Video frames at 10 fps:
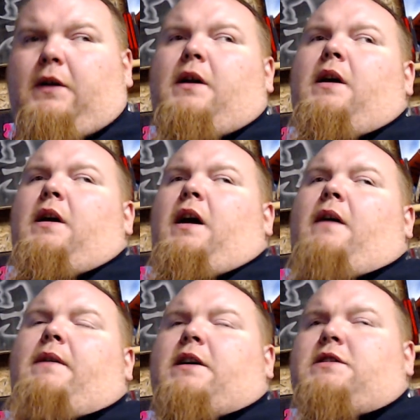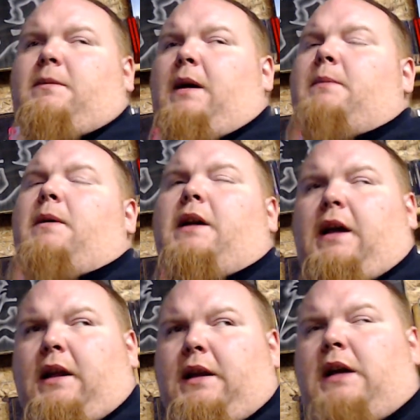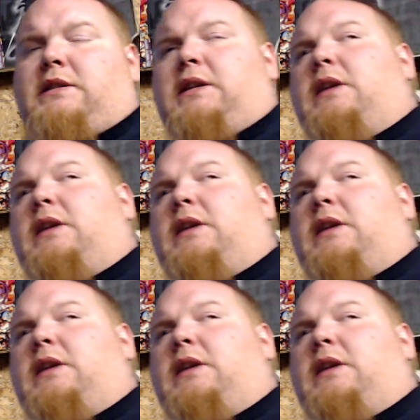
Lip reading: I've actually made money on that shit.